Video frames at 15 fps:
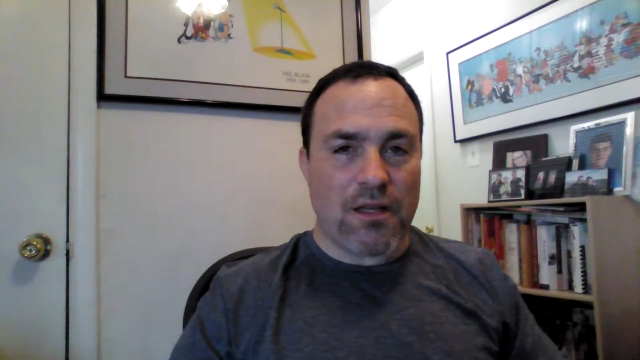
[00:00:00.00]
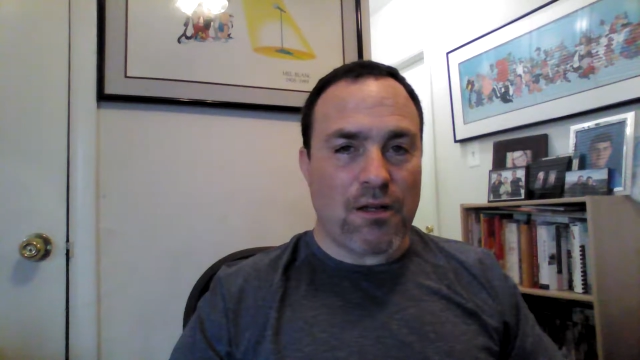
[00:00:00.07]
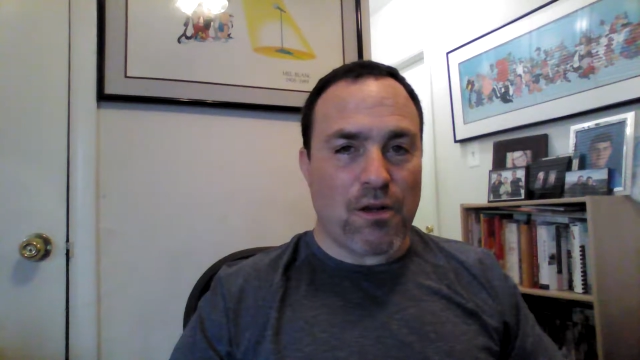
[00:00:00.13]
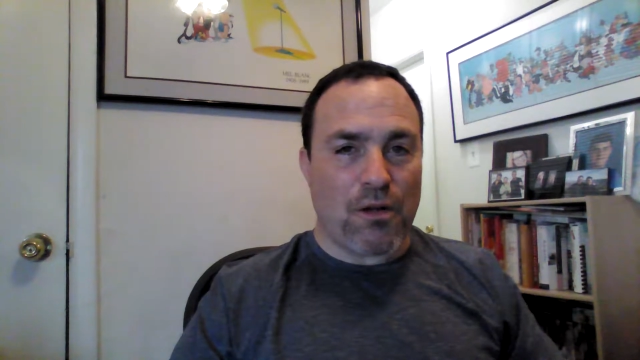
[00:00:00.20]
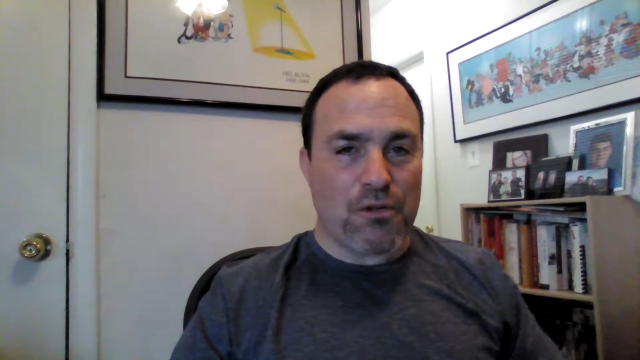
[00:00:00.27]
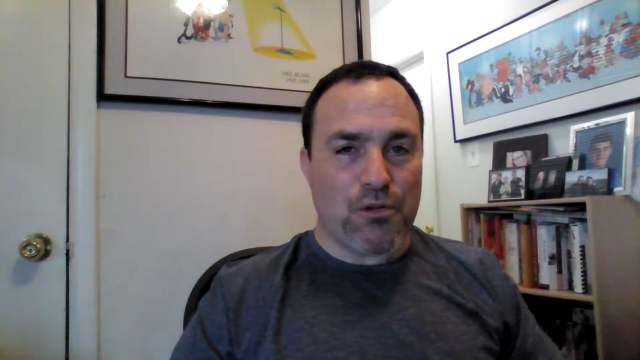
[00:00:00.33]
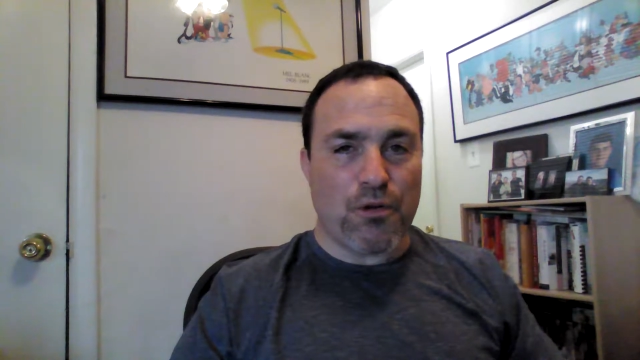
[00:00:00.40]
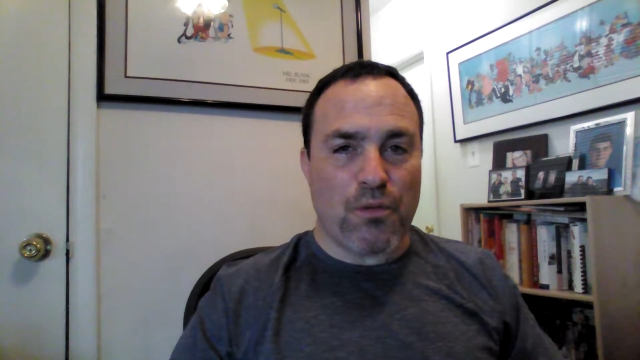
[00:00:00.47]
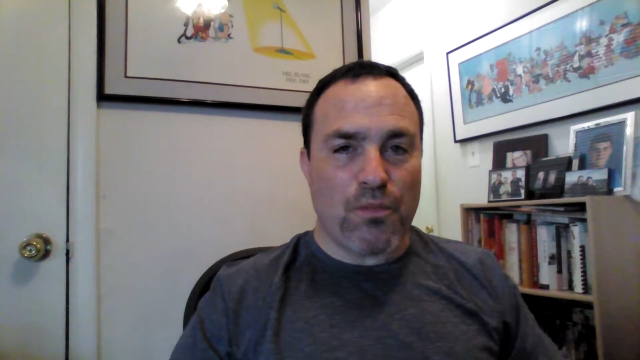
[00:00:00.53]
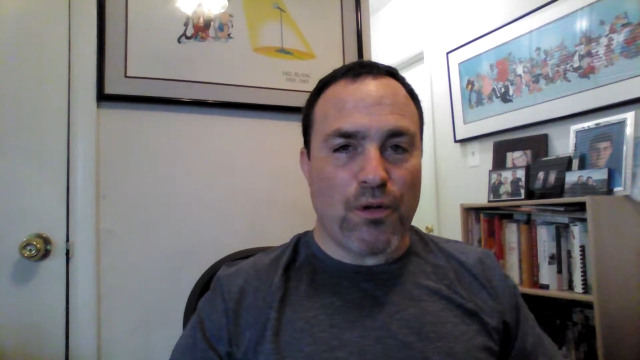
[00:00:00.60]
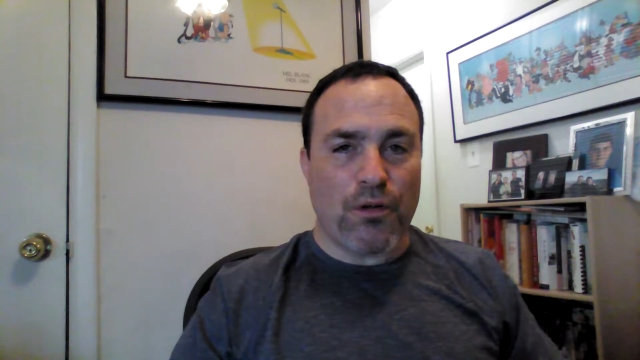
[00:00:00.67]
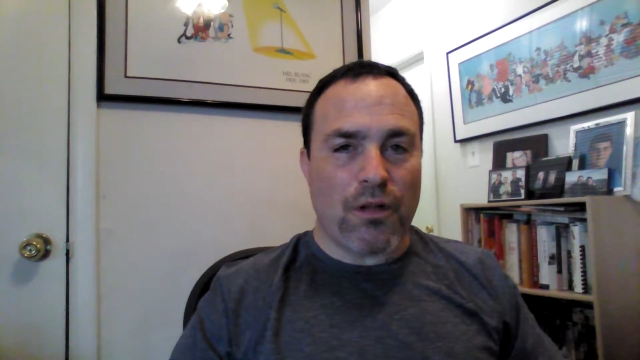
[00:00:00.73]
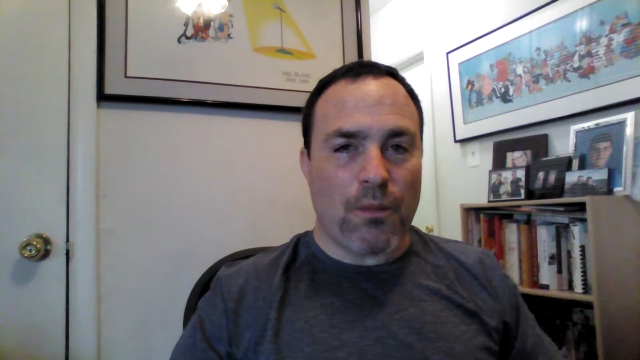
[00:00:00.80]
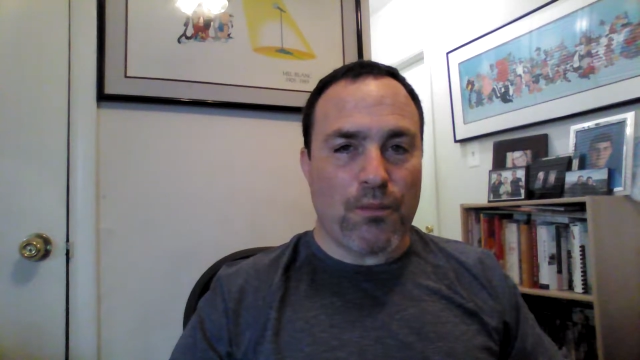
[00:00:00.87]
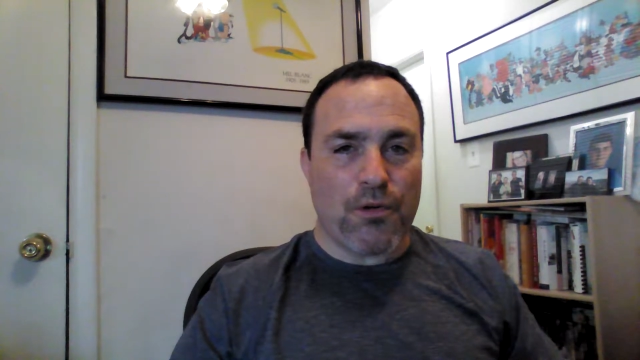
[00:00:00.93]
and also to
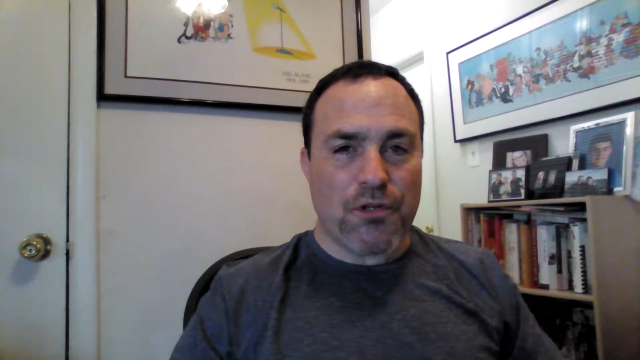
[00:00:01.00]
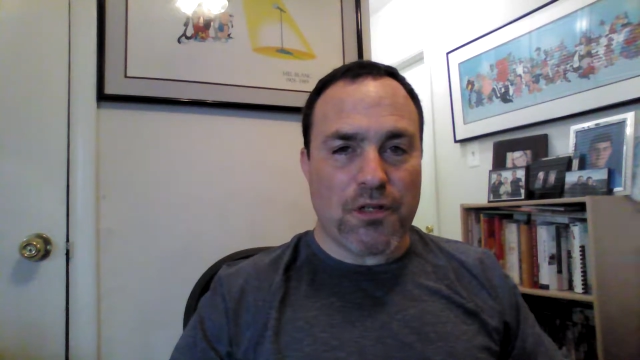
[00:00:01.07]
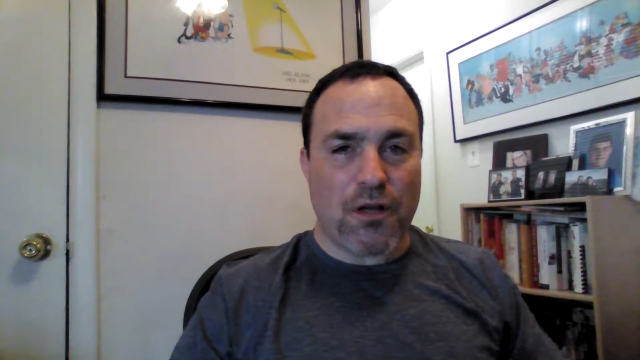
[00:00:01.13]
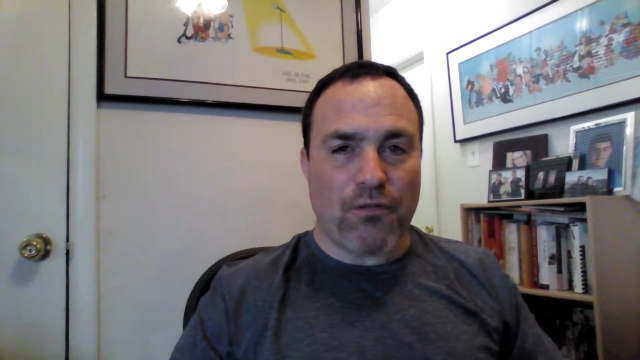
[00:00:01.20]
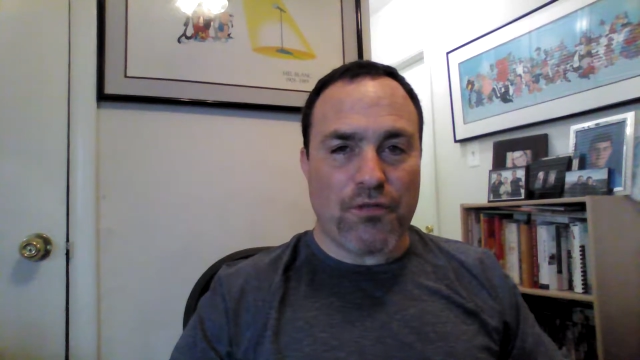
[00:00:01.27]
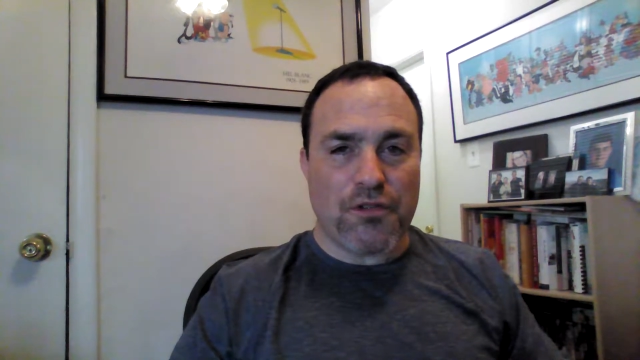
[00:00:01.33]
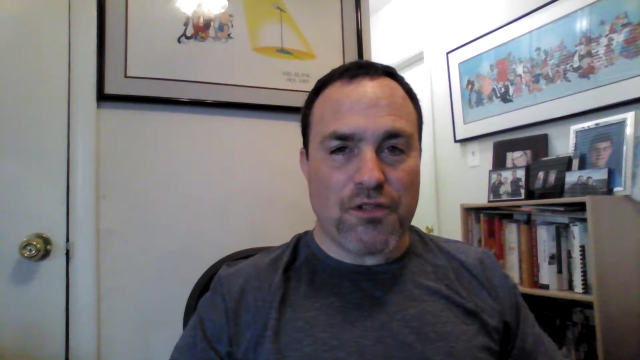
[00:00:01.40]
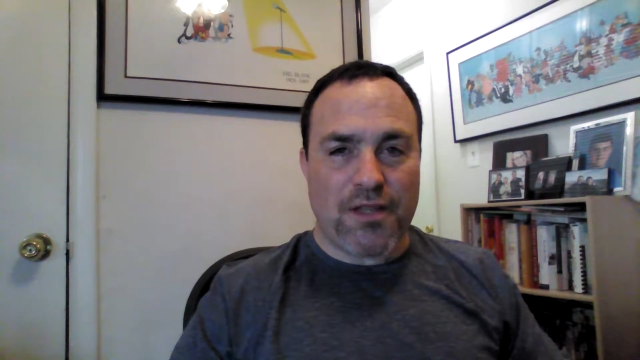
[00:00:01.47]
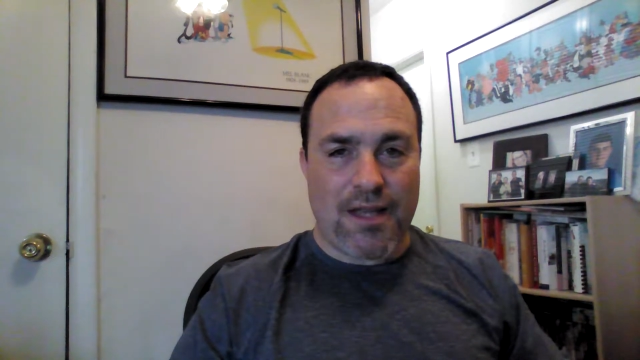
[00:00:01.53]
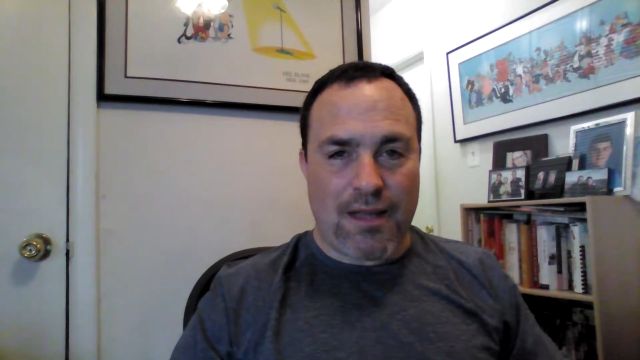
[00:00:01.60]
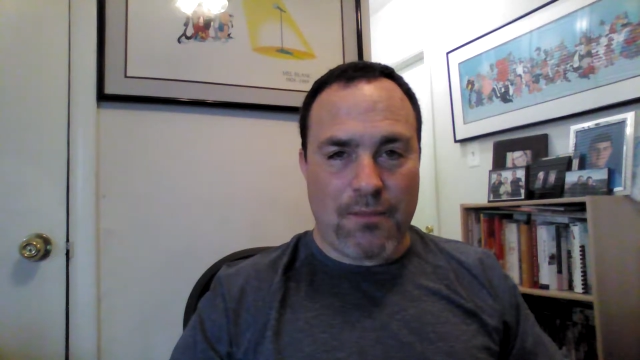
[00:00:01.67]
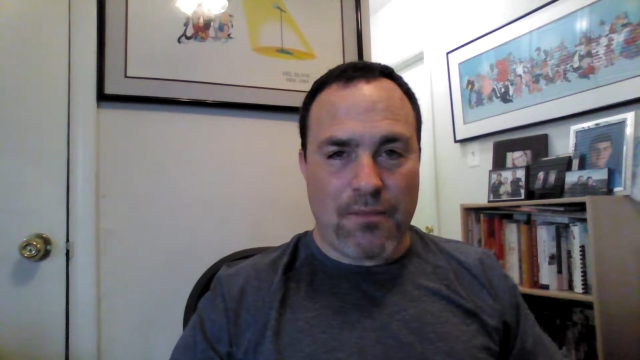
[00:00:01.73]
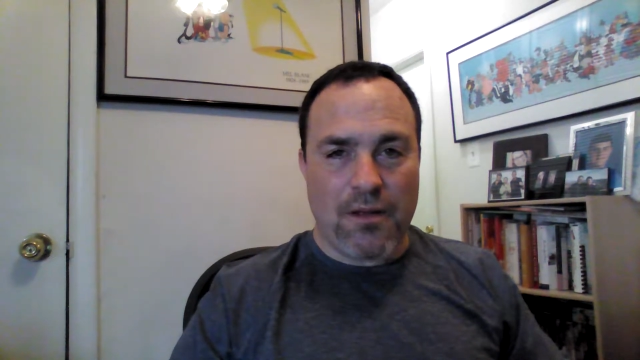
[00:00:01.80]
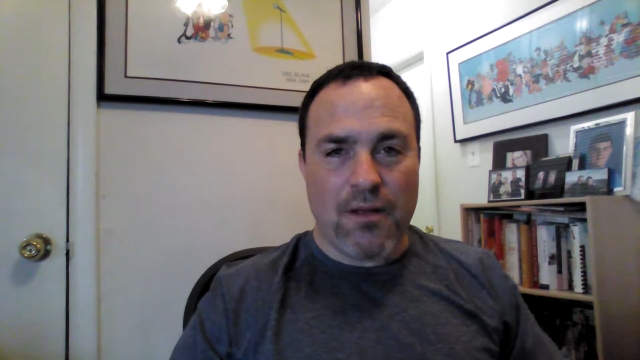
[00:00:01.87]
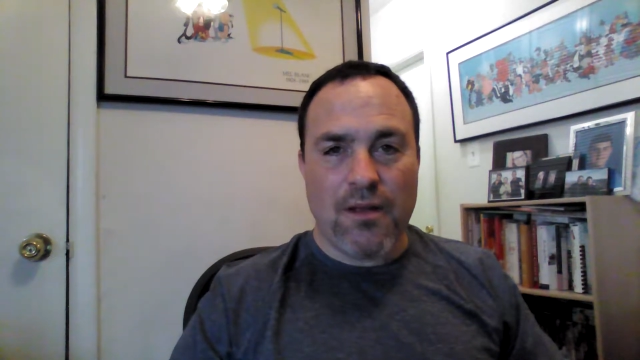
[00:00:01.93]
build up your
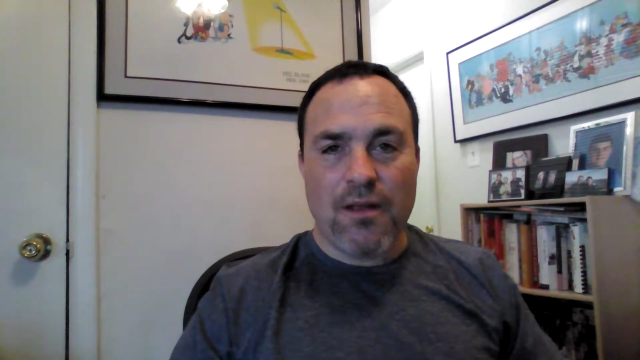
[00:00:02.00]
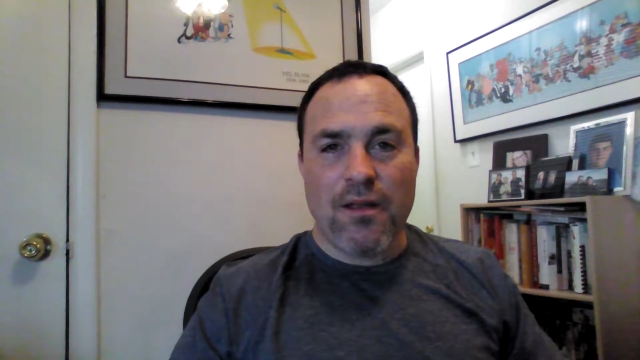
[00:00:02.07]
self-esteem,